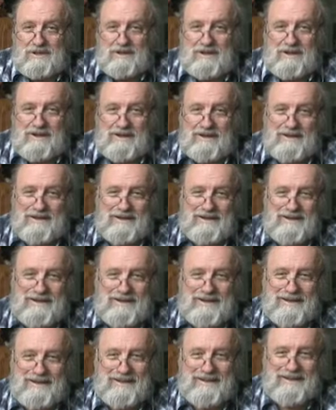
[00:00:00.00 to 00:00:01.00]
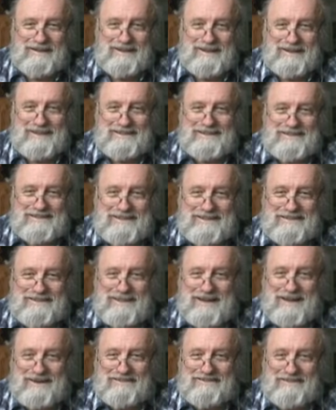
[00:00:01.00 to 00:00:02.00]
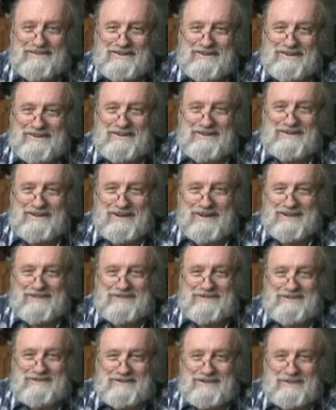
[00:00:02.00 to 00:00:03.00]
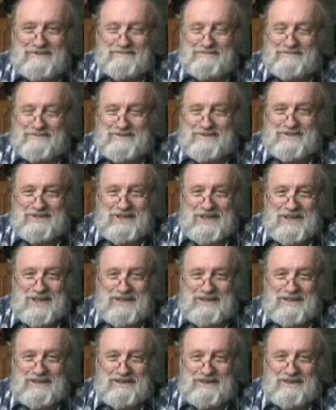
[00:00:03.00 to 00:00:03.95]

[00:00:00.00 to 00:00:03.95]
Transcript: let's just have another ice cream shake,